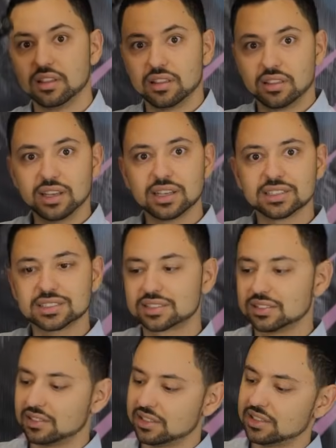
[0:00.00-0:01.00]

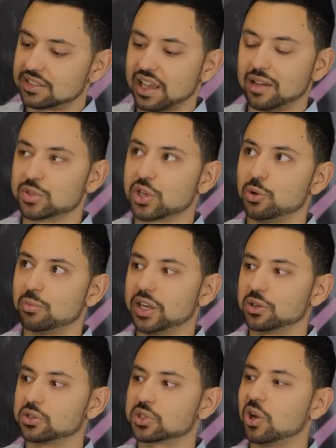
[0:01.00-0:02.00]
this Amscope
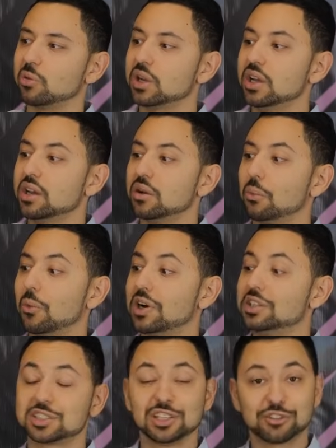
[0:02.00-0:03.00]
microscope
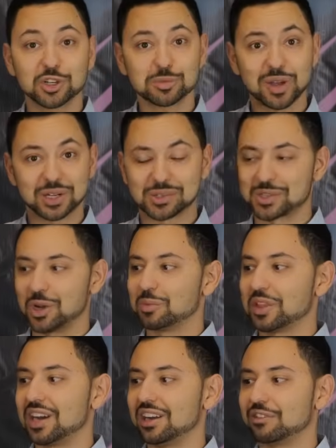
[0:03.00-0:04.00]
was the first microscope
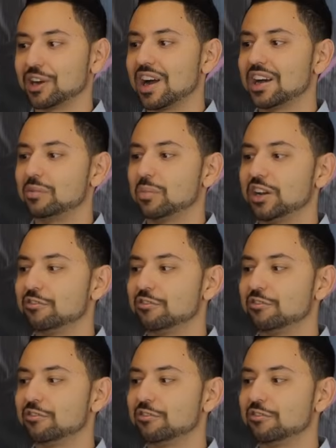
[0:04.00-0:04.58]
that I ever got in my